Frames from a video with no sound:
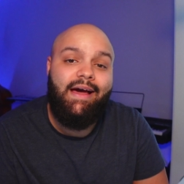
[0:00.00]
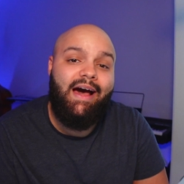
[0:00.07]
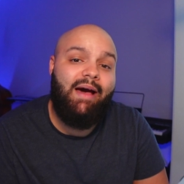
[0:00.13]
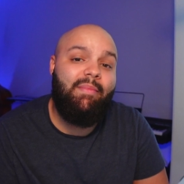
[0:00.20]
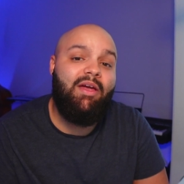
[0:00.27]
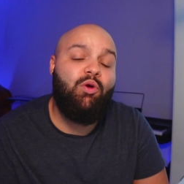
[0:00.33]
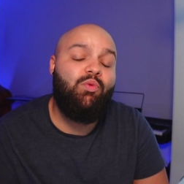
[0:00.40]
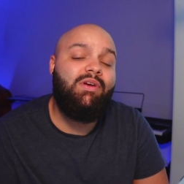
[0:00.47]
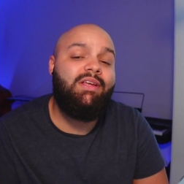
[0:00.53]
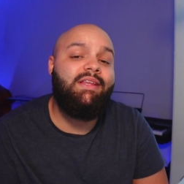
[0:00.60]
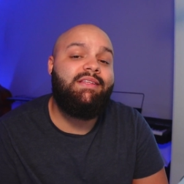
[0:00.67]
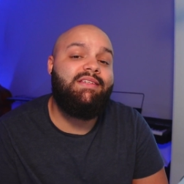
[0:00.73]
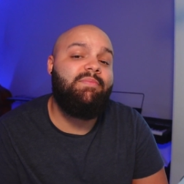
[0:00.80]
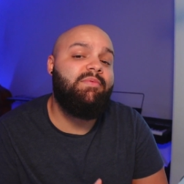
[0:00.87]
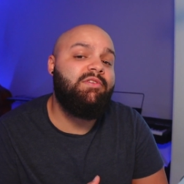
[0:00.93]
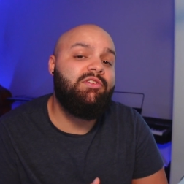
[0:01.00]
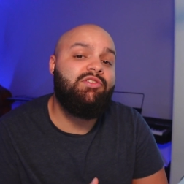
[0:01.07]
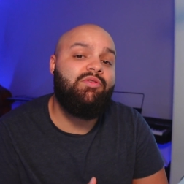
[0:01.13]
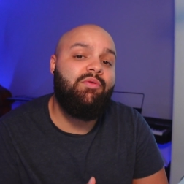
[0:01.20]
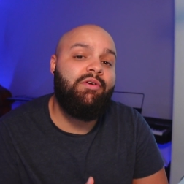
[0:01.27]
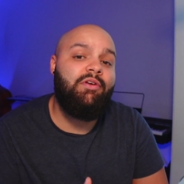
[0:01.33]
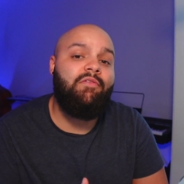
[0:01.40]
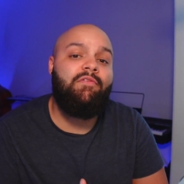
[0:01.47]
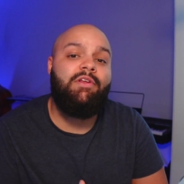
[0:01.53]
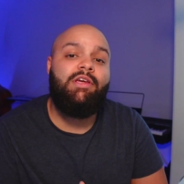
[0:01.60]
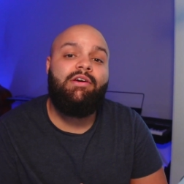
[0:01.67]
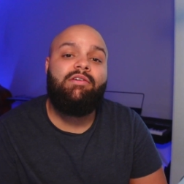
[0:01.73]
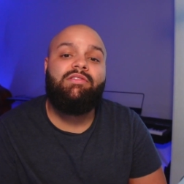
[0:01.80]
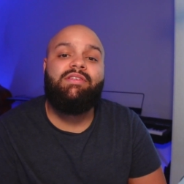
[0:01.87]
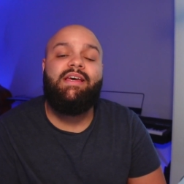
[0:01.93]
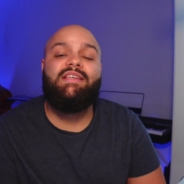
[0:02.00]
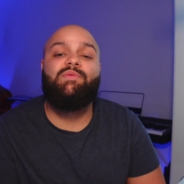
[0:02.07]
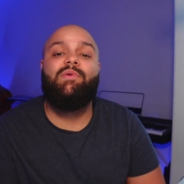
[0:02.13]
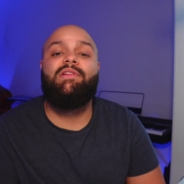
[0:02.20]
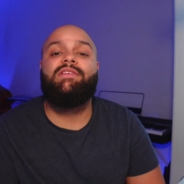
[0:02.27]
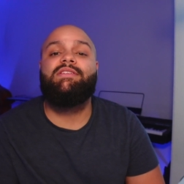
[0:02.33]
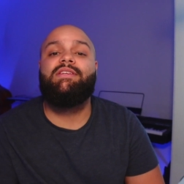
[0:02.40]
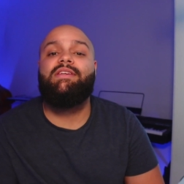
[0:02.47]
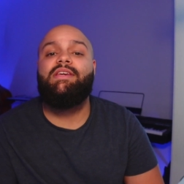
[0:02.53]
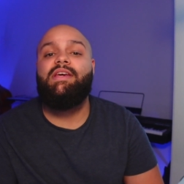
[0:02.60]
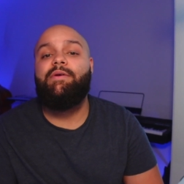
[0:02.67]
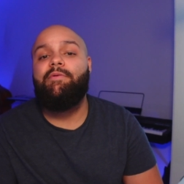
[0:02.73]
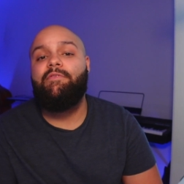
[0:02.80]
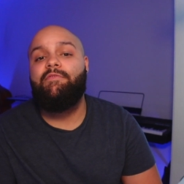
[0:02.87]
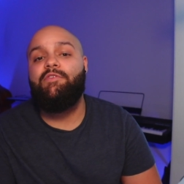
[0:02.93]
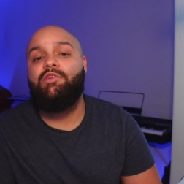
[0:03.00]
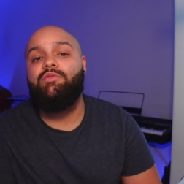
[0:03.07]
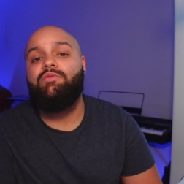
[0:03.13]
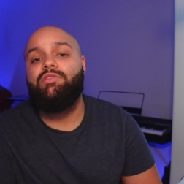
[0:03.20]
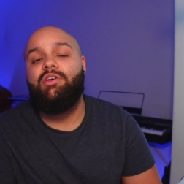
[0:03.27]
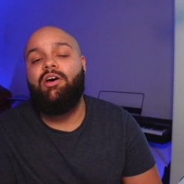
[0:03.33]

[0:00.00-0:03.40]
I make weekly tip and tutorial videos as well as gear reviews